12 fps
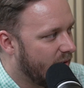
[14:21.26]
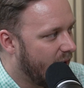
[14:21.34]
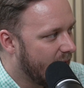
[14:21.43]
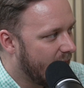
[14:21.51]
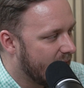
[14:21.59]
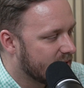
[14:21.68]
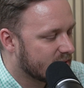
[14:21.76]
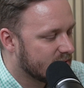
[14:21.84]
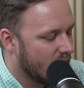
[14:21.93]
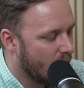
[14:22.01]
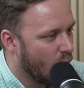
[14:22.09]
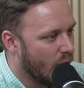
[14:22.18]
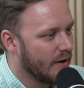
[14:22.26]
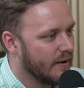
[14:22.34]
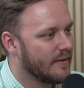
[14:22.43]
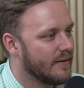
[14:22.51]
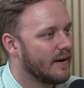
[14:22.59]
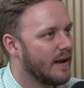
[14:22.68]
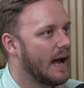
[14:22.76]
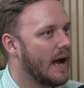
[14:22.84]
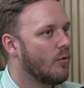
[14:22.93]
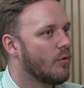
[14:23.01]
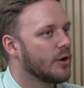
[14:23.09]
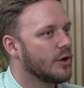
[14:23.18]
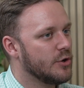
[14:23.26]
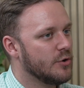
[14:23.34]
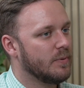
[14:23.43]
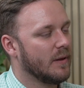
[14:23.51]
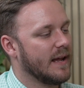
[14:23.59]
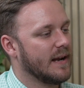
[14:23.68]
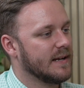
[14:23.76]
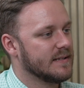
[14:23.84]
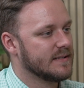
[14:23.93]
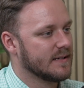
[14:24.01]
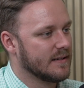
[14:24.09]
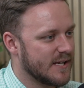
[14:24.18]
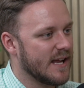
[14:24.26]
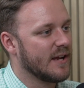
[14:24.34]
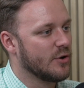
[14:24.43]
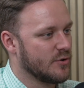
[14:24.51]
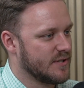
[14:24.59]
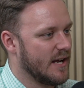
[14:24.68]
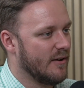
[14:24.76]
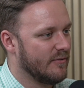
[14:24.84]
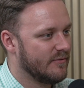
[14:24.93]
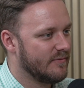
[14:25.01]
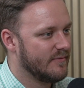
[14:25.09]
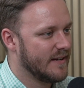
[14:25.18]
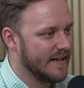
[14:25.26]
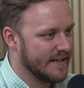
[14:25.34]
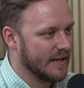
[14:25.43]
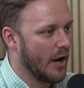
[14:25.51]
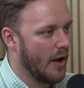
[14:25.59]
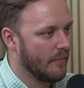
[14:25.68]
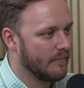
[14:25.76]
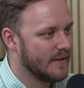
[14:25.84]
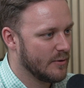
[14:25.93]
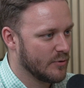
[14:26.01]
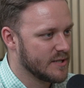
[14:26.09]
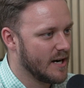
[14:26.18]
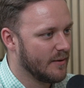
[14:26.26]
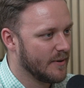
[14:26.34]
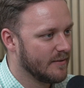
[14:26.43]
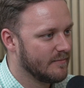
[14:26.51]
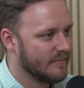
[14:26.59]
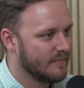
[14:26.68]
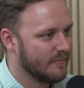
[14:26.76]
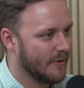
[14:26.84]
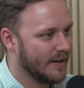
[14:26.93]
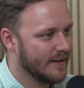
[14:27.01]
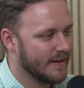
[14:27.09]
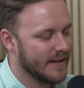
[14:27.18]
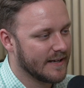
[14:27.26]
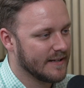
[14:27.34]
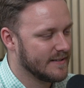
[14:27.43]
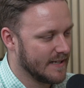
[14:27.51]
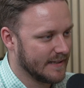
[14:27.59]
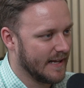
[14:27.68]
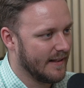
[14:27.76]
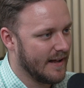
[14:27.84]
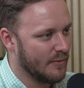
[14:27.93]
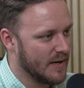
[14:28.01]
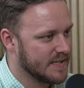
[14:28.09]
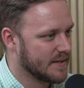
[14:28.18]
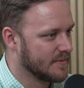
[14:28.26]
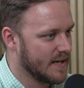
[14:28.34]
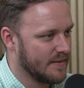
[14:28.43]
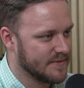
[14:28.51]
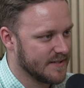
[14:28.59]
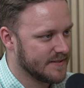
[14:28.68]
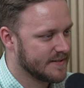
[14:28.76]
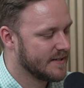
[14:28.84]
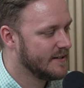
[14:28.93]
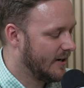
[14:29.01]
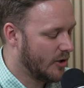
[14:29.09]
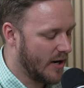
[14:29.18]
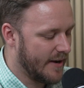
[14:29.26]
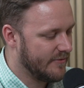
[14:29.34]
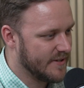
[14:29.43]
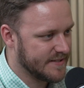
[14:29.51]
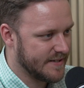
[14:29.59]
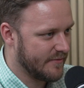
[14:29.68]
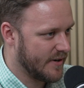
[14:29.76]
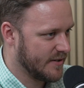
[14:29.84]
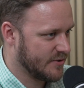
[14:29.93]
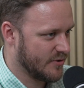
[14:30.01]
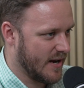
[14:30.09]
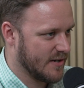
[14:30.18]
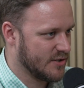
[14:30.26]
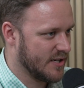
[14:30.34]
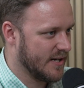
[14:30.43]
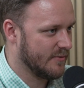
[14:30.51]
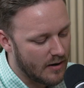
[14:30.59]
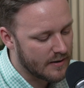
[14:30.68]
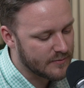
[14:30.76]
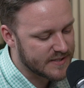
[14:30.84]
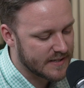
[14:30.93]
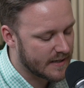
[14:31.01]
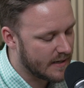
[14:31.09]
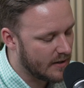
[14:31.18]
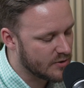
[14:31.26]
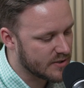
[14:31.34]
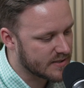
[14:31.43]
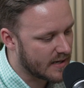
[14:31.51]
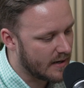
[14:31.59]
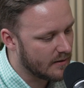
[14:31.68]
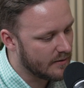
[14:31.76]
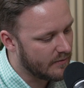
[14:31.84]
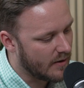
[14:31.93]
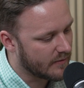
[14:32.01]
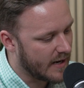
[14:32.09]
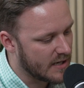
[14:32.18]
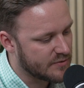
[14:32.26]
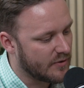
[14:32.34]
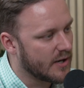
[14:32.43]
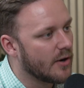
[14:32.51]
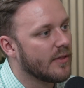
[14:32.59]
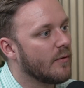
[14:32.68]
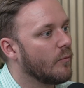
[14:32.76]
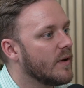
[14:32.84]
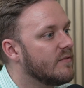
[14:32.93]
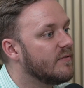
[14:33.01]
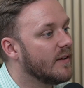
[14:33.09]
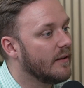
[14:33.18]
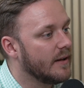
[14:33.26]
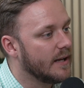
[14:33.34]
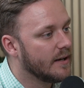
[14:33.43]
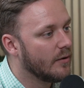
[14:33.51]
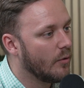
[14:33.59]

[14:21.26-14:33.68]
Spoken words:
I ask someone, how are you planning to get yourself income in retirement? Right. They can take that a lot of ways. Sometimes it's, oh, I have this dividend strategy. I was thinking I'll just kind of live off cash for a year and then refill it.